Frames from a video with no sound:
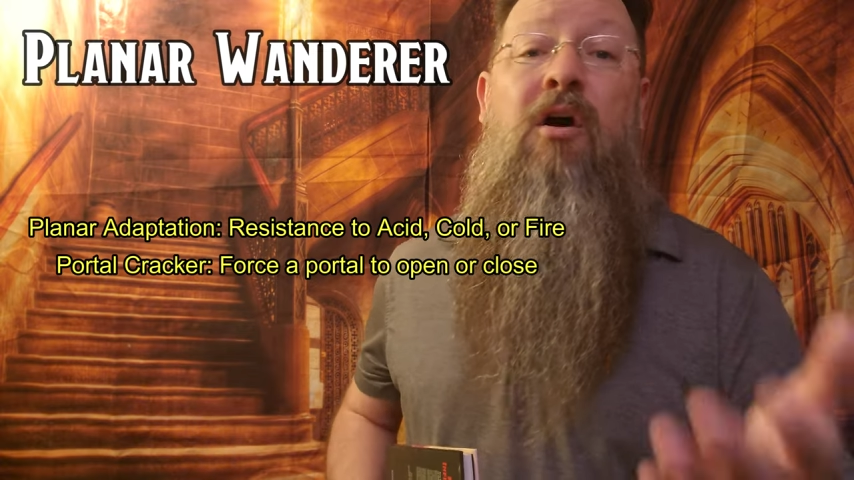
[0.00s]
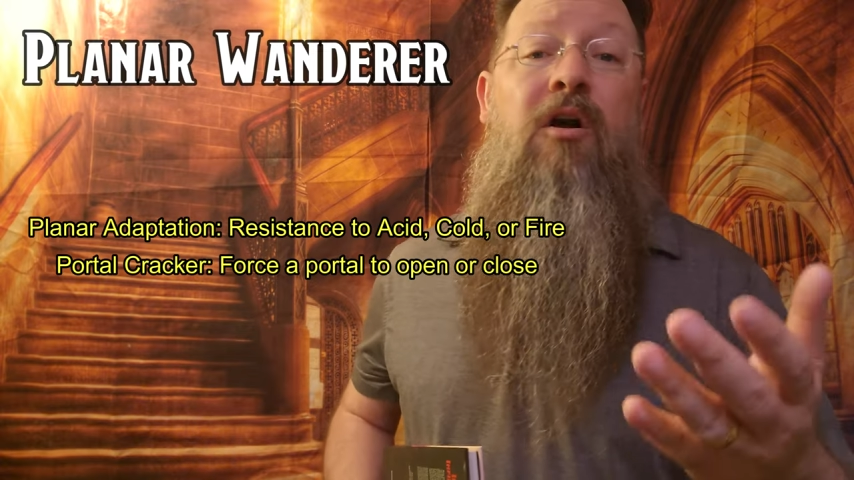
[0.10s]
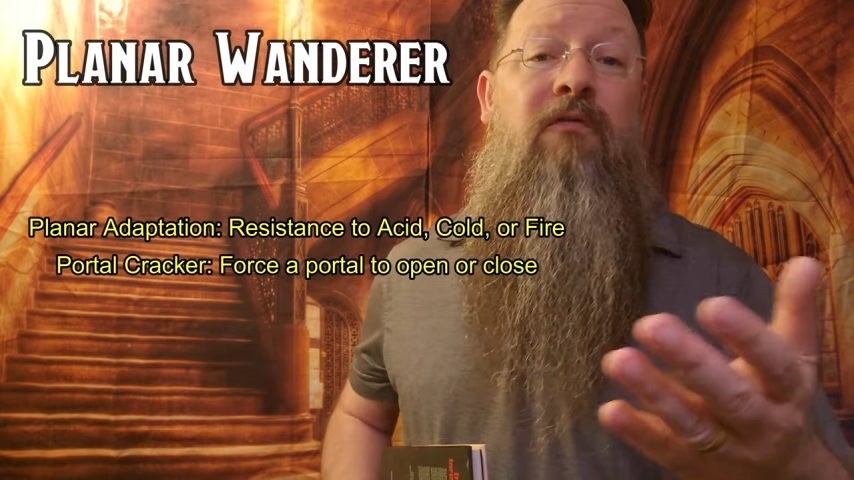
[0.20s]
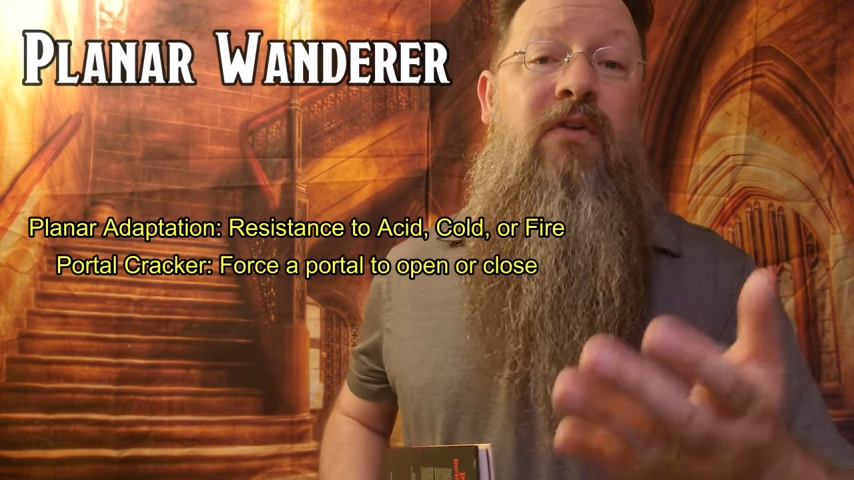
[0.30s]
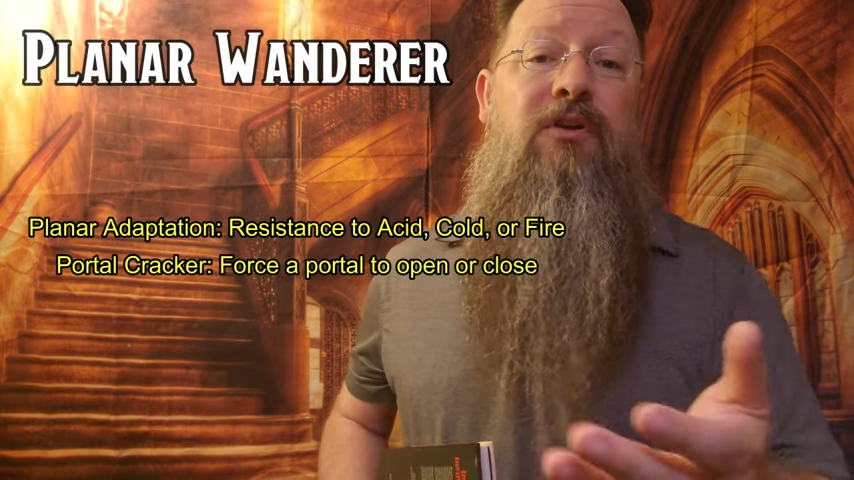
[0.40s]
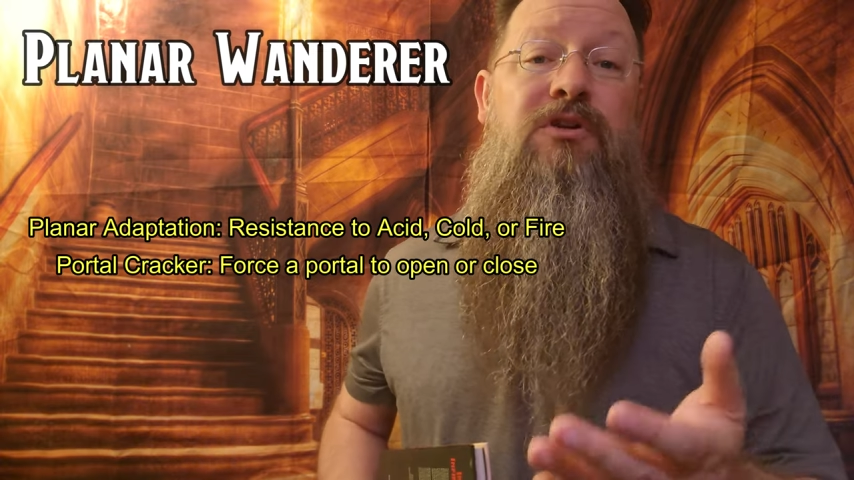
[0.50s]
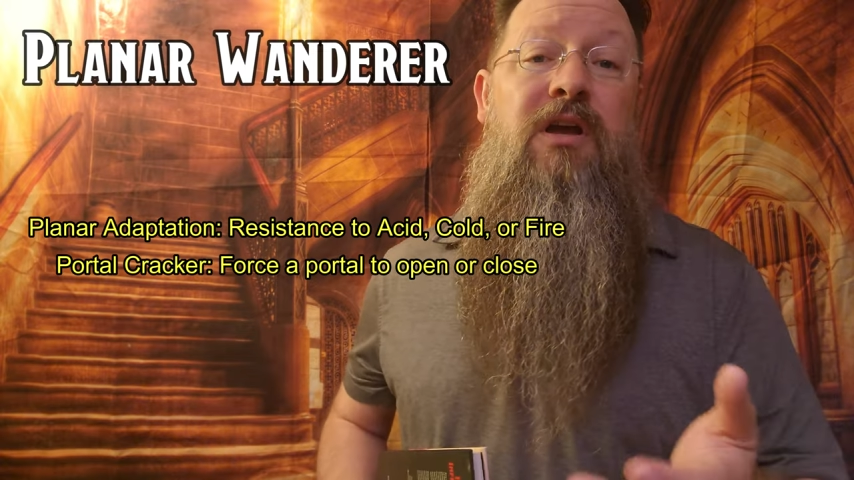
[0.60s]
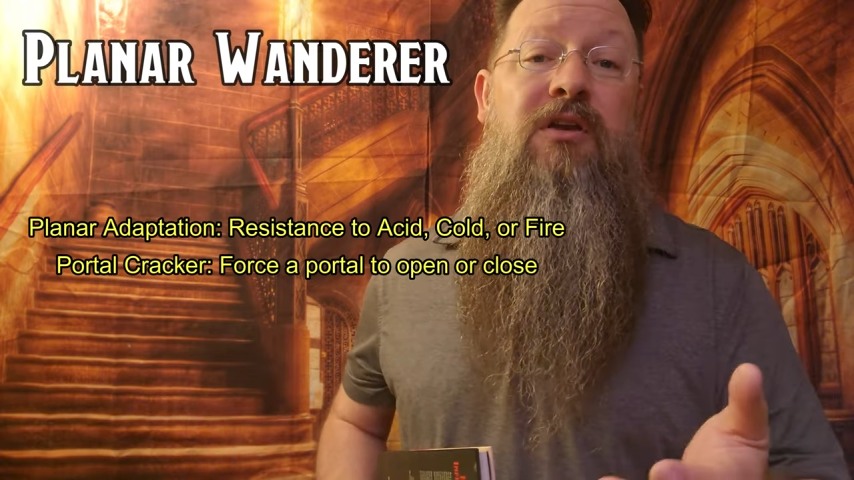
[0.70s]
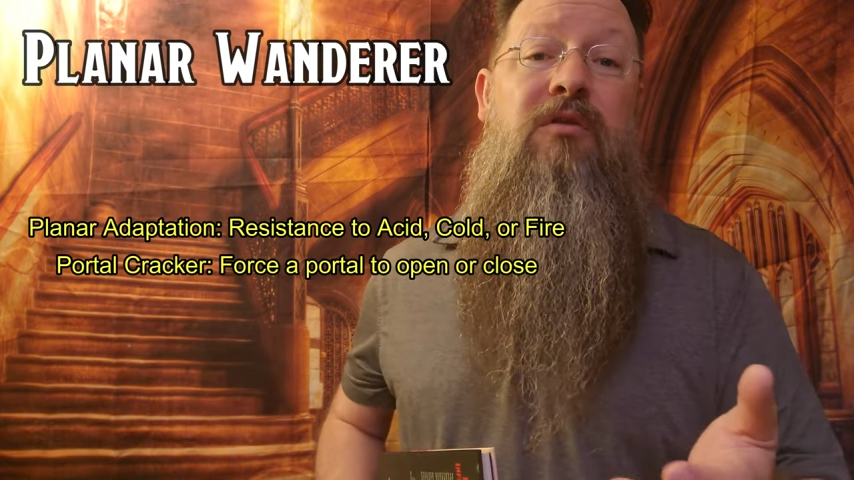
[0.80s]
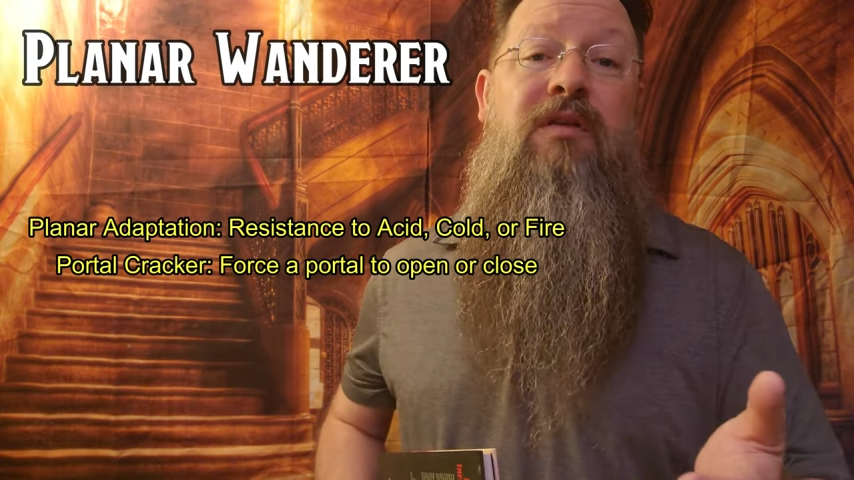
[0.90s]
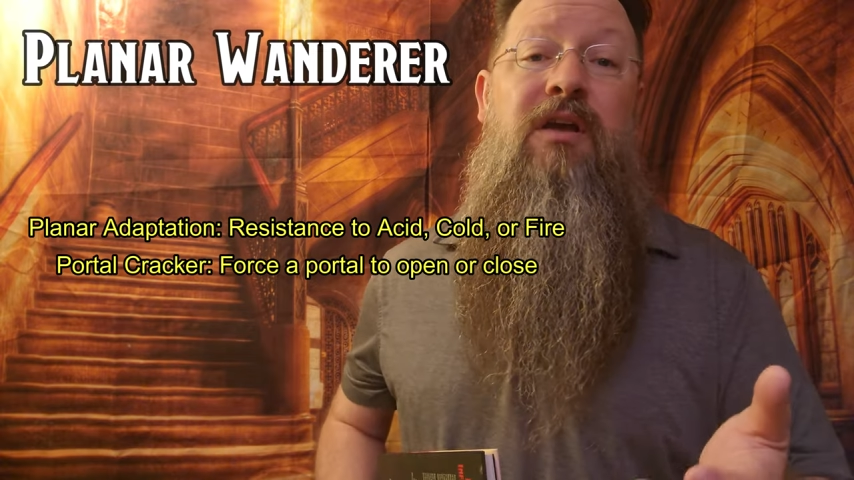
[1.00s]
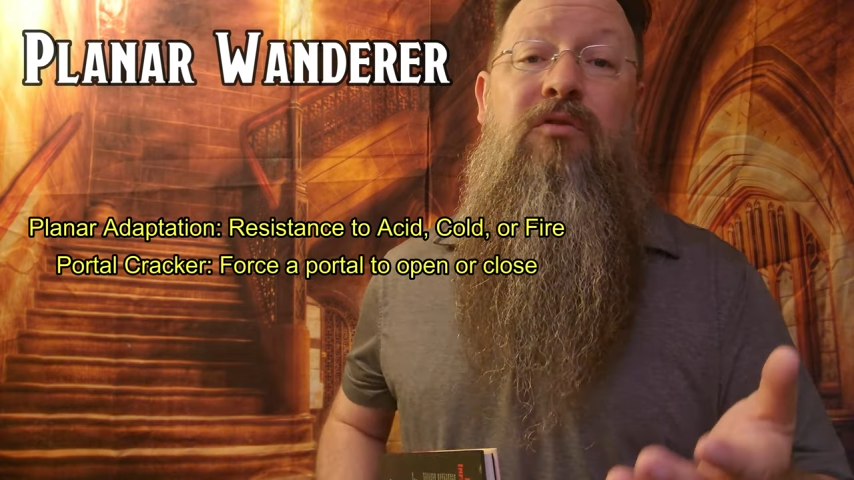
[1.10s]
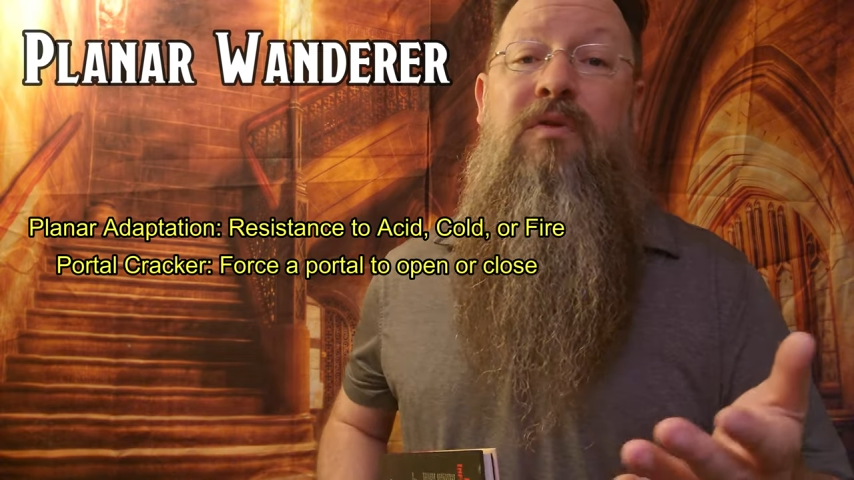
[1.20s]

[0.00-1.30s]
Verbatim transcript: On a failed check, you take